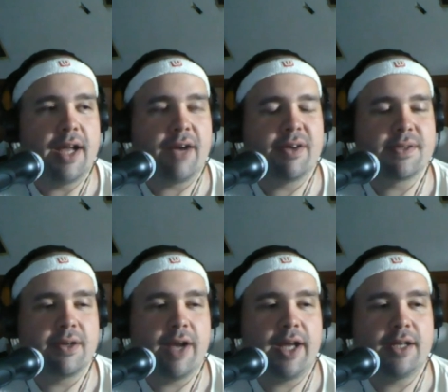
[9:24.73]
Now,
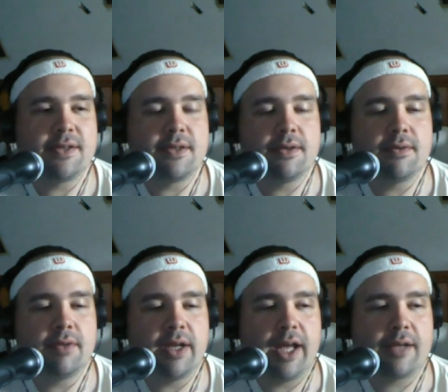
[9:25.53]
as they're heading
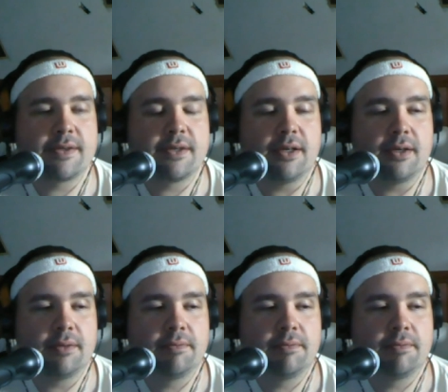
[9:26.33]
to the next